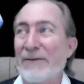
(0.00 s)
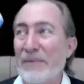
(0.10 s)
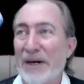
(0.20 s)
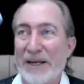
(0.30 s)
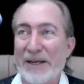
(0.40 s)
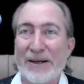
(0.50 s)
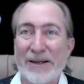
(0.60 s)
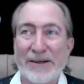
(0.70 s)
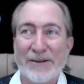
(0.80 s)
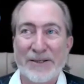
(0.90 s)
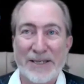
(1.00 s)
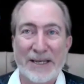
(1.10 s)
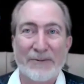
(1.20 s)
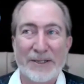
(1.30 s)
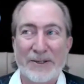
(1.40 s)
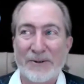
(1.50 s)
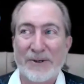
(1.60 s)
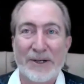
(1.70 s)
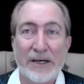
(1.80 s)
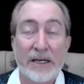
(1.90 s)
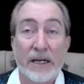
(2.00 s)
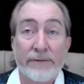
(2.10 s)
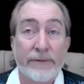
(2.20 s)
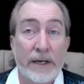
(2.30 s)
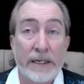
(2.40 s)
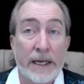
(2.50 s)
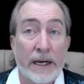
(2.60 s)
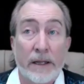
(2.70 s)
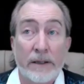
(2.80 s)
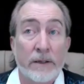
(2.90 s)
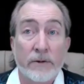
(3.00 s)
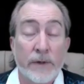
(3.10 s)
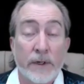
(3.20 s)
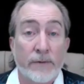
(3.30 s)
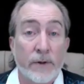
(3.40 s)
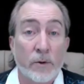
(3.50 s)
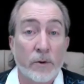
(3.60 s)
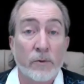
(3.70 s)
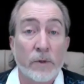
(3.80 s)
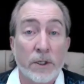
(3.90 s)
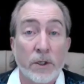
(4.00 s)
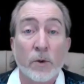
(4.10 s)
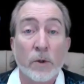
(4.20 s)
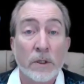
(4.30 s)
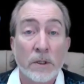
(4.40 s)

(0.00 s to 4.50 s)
everybody put it this understand what's pe- going on, and I find out there's very few who really do.